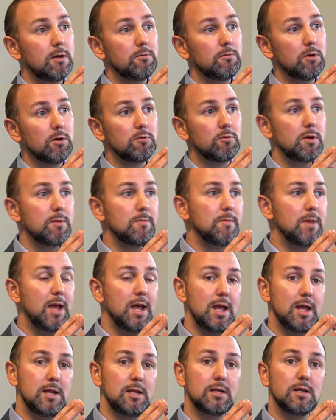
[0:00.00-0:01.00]
will
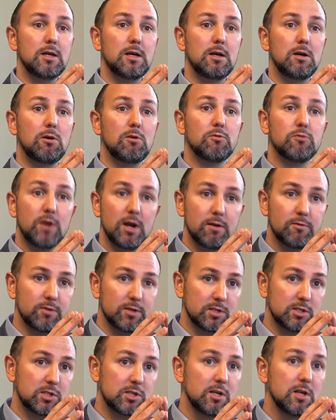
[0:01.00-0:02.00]
remain of
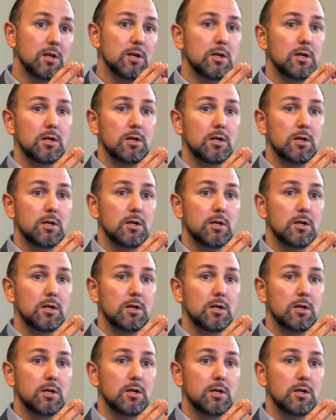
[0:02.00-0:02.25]
relevance